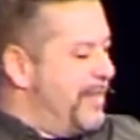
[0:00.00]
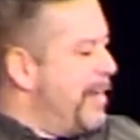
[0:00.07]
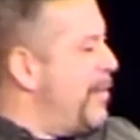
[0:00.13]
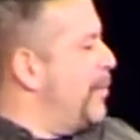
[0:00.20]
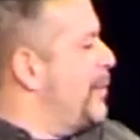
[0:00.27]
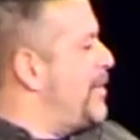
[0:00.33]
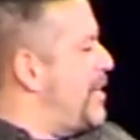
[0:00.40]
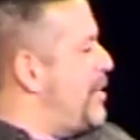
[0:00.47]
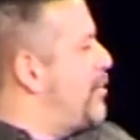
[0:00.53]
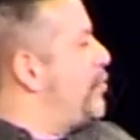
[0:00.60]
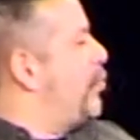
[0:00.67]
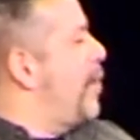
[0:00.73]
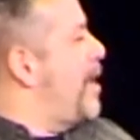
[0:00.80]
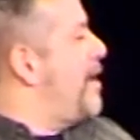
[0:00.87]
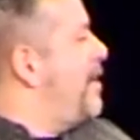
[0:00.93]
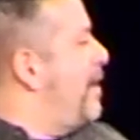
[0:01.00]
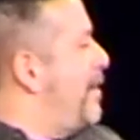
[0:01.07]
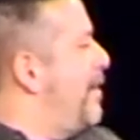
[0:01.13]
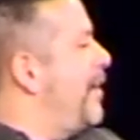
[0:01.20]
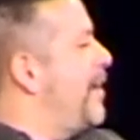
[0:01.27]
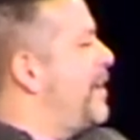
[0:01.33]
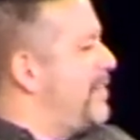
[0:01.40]
In other words, they're just running
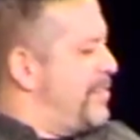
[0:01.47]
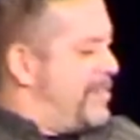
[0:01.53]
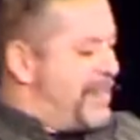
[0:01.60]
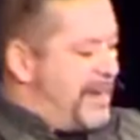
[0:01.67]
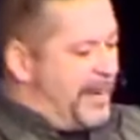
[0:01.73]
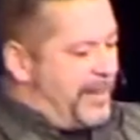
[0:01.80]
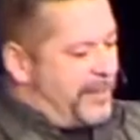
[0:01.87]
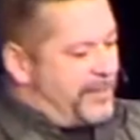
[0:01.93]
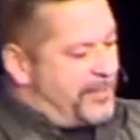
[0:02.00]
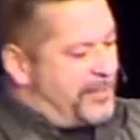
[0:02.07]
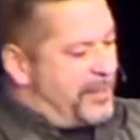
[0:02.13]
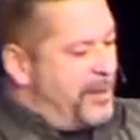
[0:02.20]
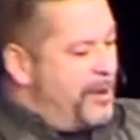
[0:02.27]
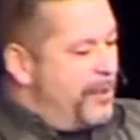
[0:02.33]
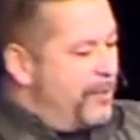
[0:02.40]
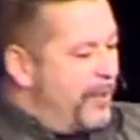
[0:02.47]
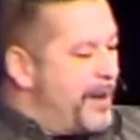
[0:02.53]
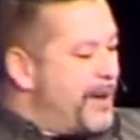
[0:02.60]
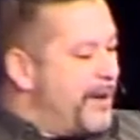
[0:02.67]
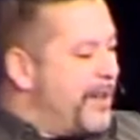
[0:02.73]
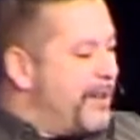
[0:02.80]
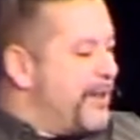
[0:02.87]
on their instincts,
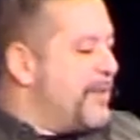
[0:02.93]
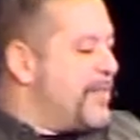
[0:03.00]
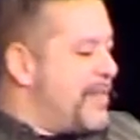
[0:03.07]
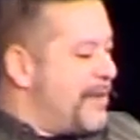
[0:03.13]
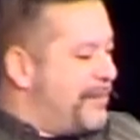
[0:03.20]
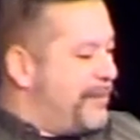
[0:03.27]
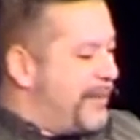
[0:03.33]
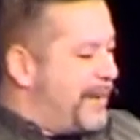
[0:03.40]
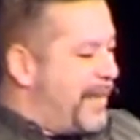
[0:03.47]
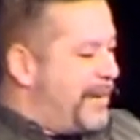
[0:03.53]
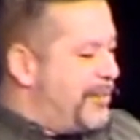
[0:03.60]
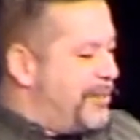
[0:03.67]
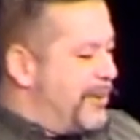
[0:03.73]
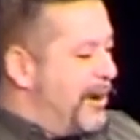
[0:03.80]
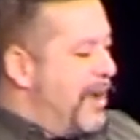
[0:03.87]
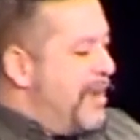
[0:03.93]
running on their sinful nature.